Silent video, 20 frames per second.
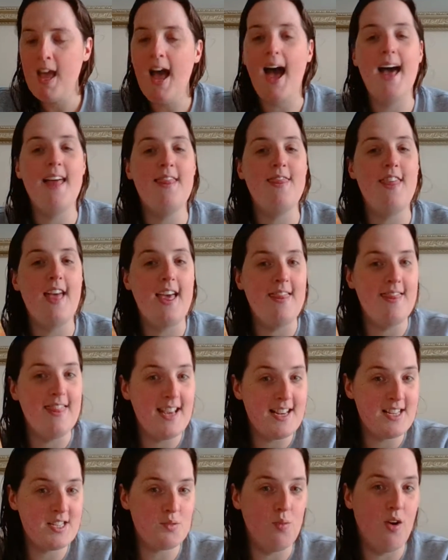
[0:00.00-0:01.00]
and then
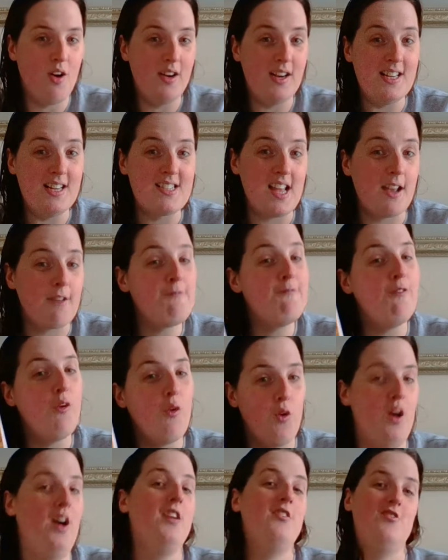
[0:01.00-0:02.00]
this one is like
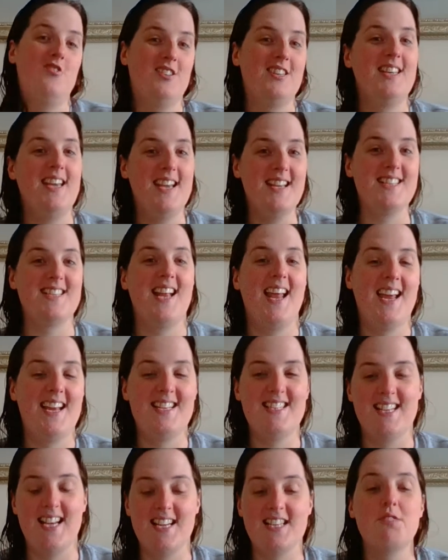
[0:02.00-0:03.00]
400 years
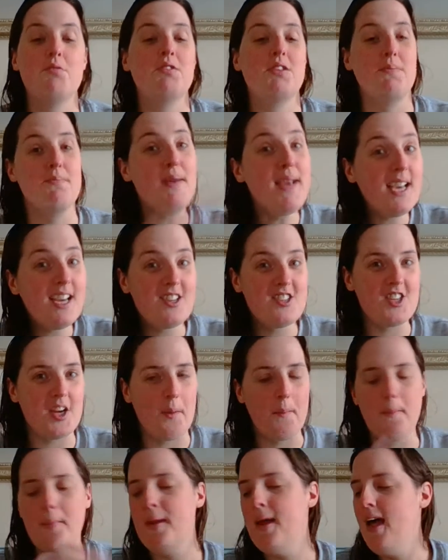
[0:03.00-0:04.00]
later, so it was a bigger
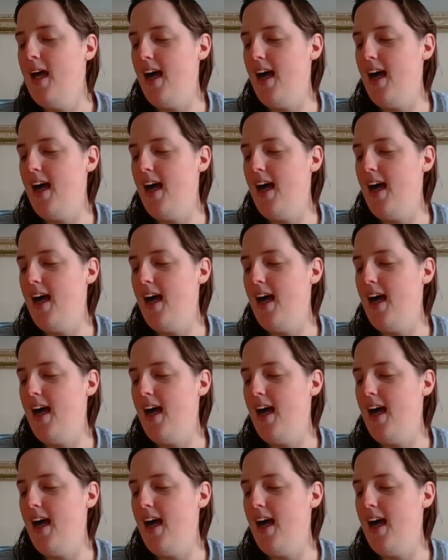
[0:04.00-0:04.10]
jump.